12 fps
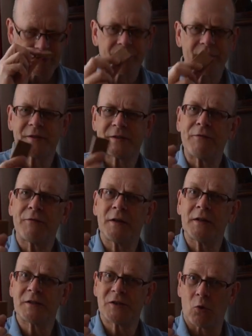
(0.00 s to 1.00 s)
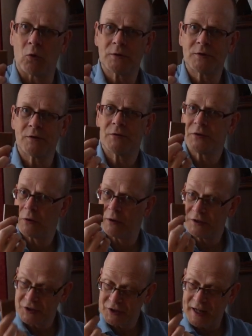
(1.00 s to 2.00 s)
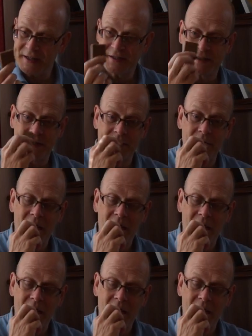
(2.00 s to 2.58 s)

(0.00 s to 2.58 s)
There's definitely salt, so let's taste it.